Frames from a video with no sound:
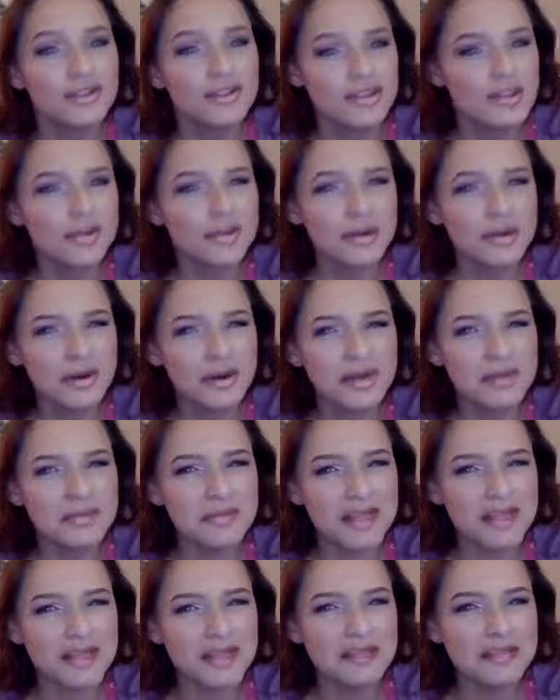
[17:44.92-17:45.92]
Do you know what I
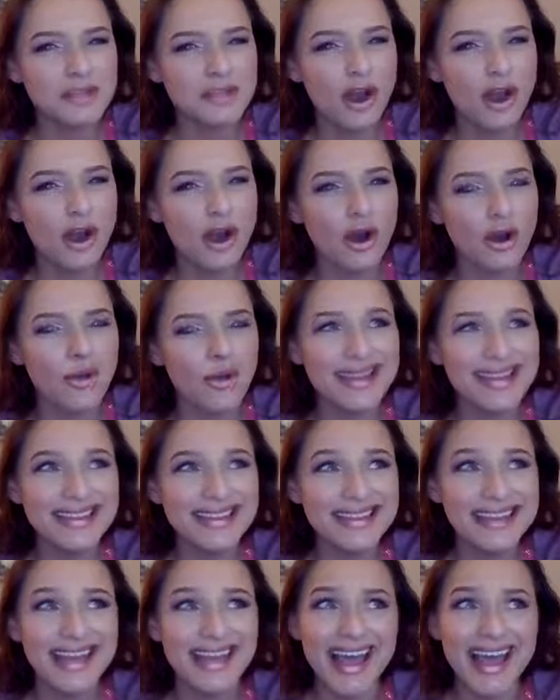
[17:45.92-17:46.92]
mean? So in
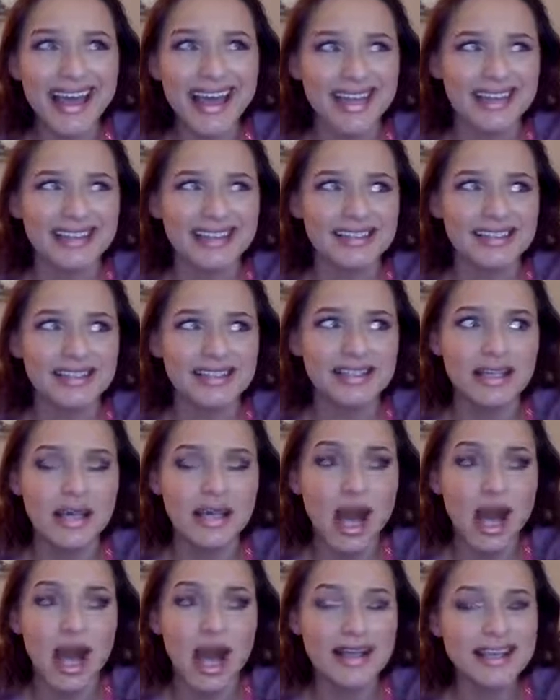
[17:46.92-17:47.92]
the end,
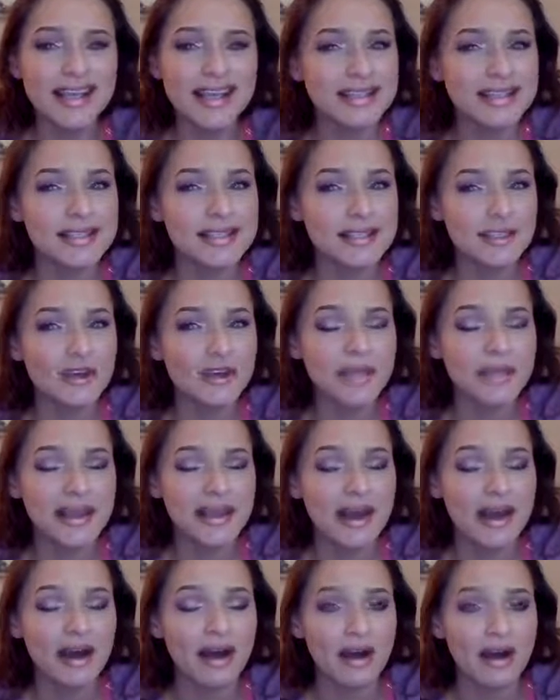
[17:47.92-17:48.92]
I think I still
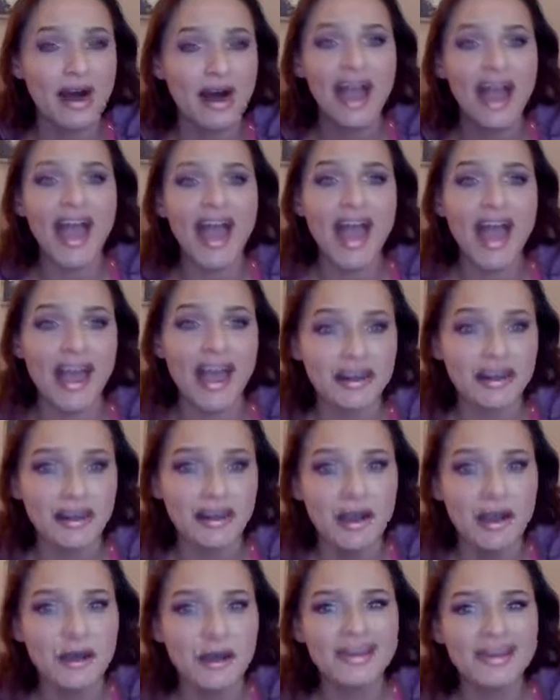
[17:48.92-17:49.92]
made out ahead
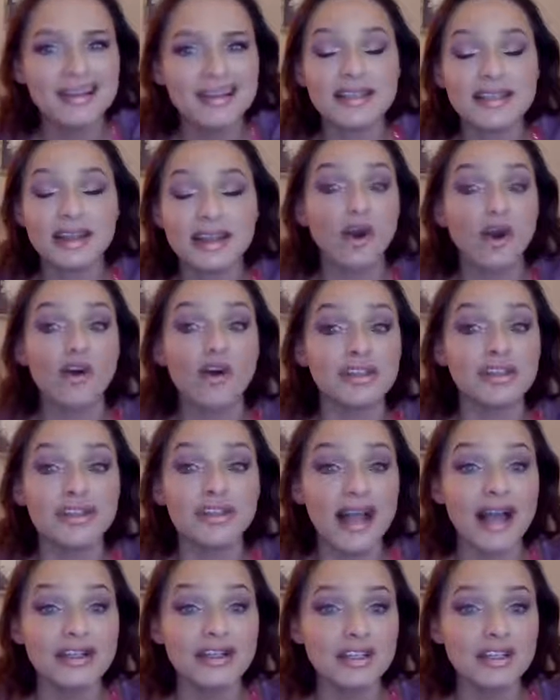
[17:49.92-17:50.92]
because like all the
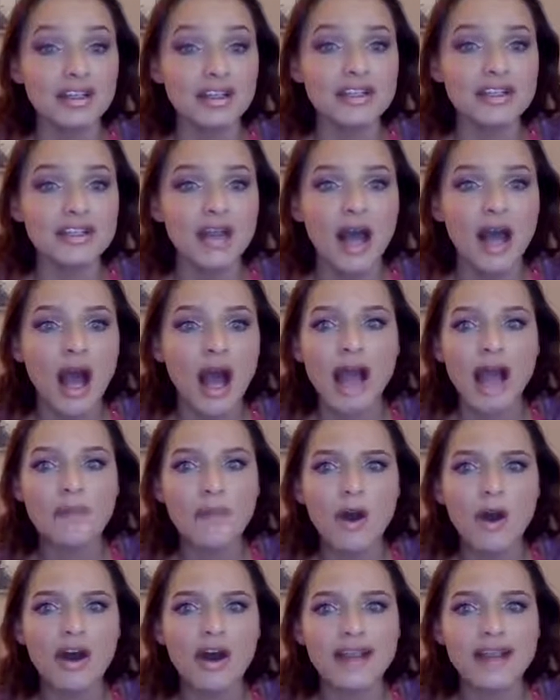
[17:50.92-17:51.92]
liners I
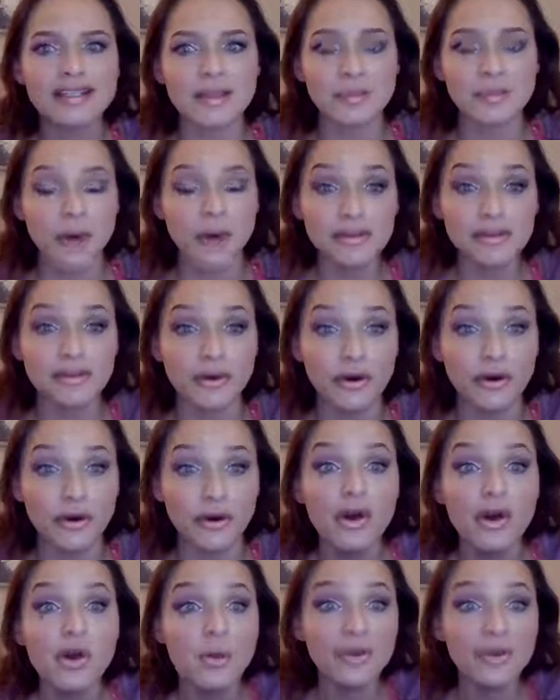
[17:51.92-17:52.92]
bought as a
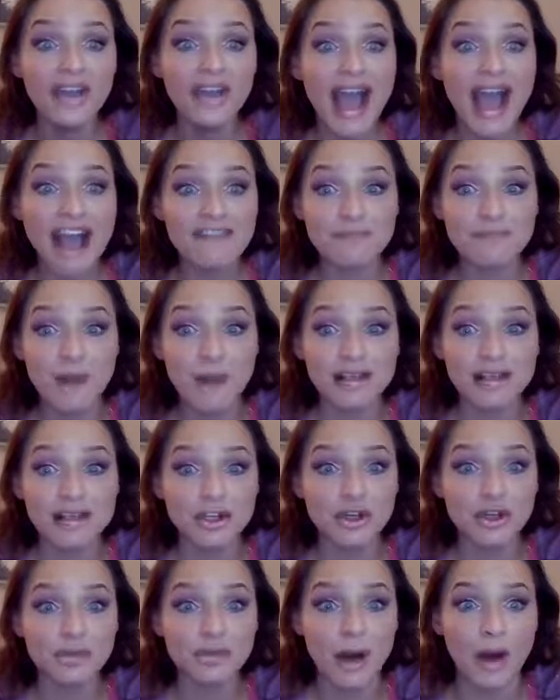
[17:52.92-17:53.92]
bundle with a half price
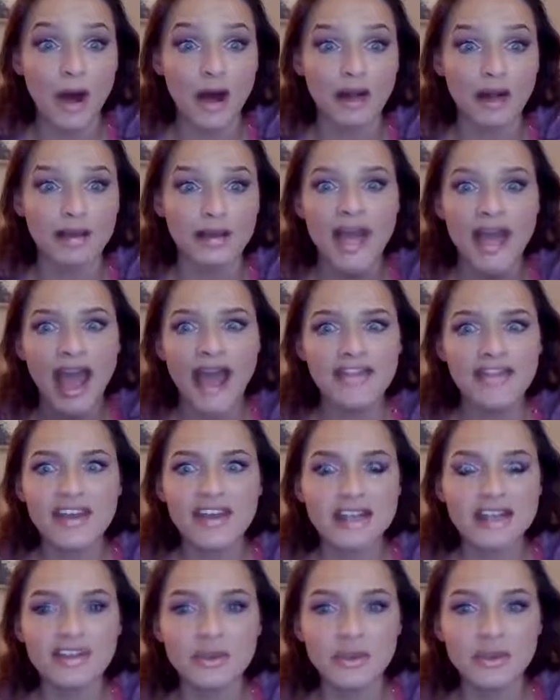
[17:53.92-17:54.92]
coupon, and then
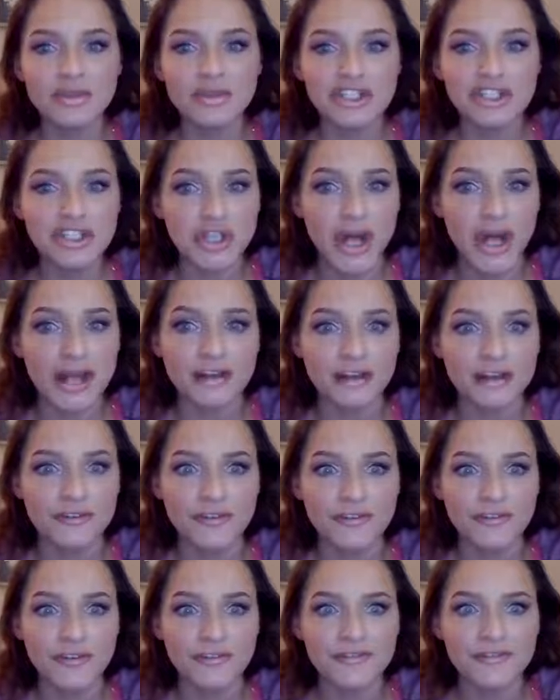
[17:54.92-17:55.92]
I sold each liner
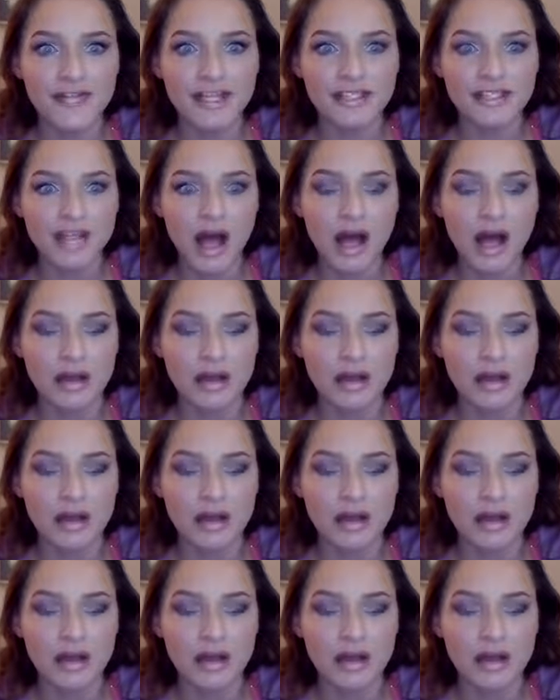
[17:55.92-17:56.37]
for $15.